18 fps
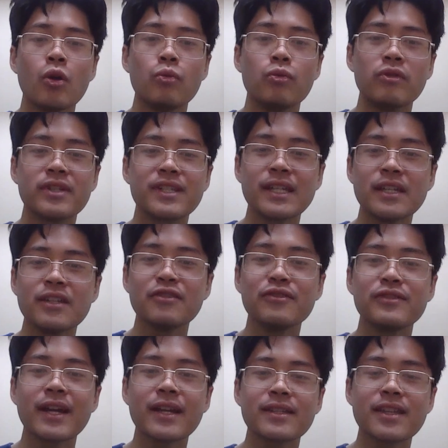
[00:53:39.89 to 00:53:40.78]
We'll see
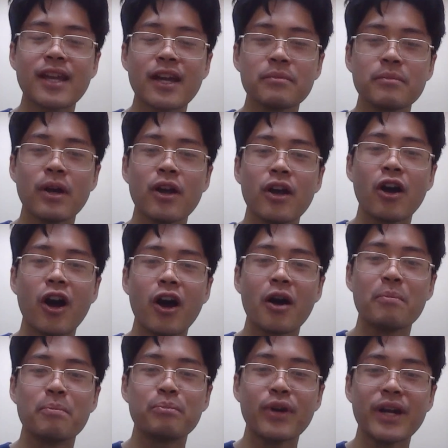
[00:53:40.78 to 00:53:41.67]
you next time
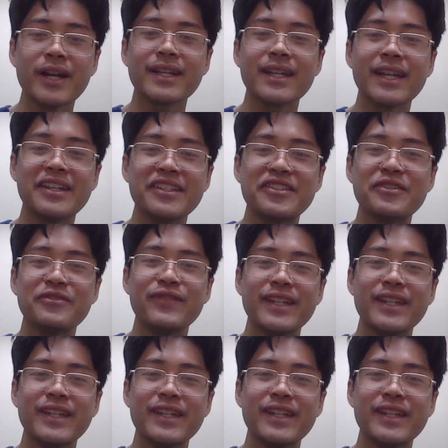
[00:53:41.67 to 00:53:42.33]
on Break into